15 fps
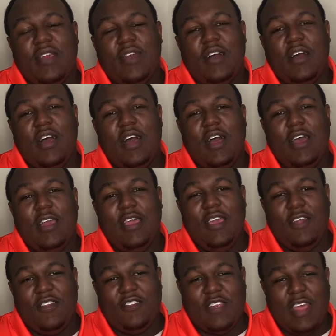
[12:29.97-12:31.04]

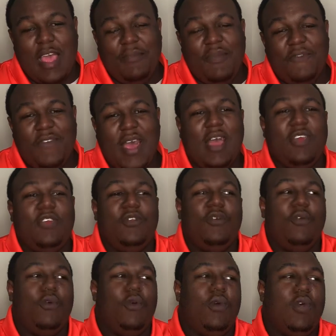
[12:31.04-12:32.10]
entertainment
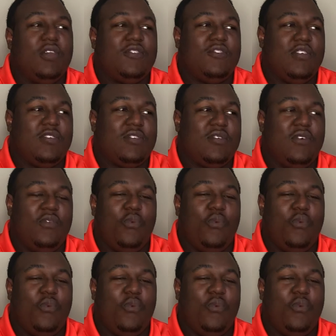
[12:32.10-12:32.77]
value or just